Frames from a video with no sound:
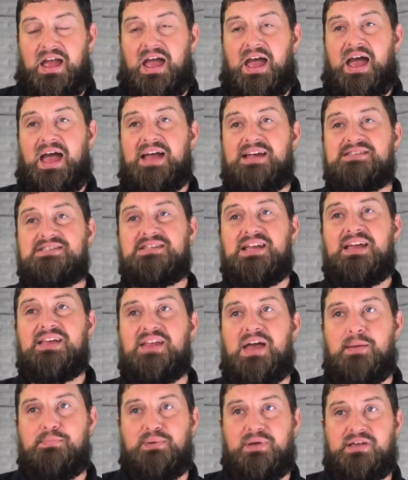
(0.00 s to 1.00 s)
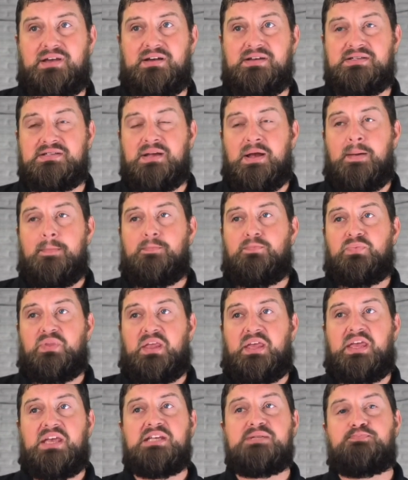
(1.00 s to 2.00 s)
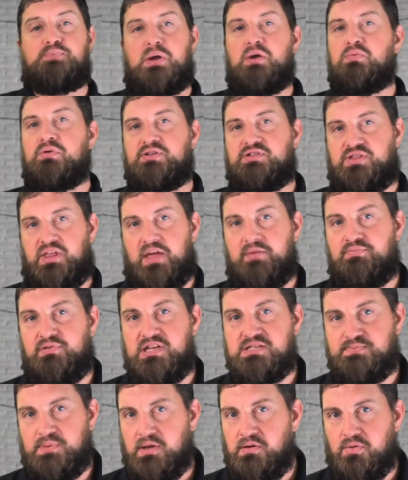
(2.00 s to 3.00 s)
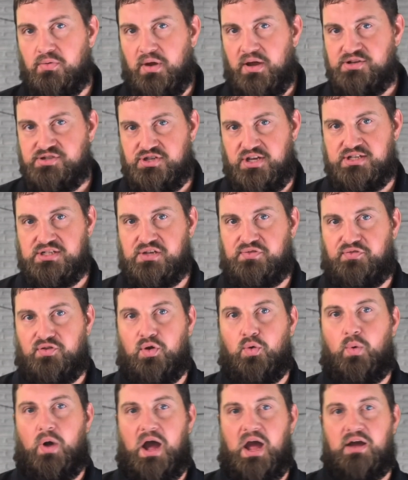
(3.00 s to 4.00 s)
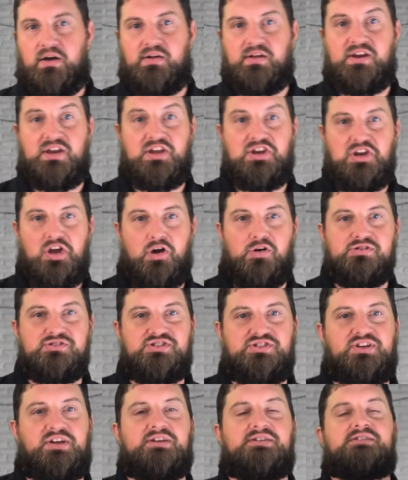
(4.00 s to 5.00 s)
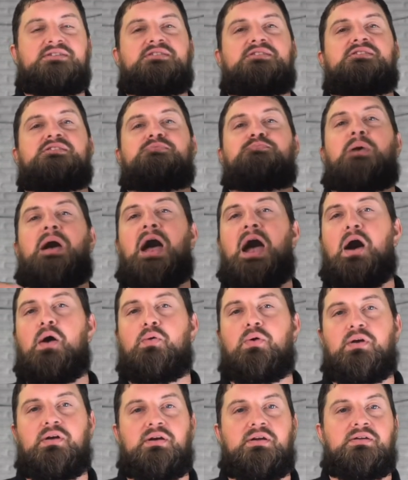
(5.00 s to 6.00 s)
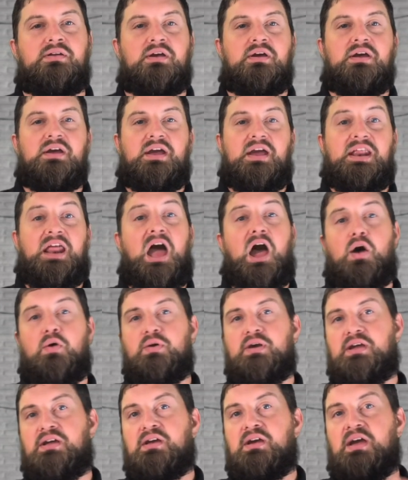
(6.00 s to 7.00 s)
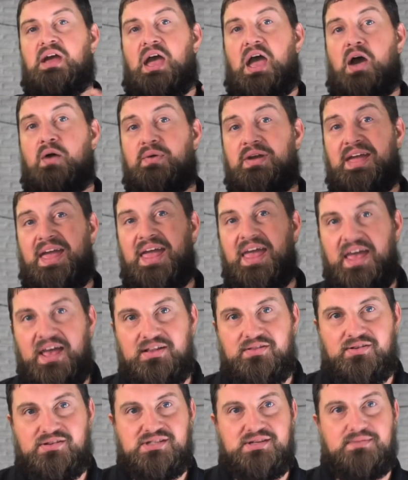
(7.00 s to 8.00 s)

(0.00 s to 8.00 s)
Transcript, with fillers: I say that because he's been with he's been around Jesus for a while and he knows Jesus' power and, and how he how he handles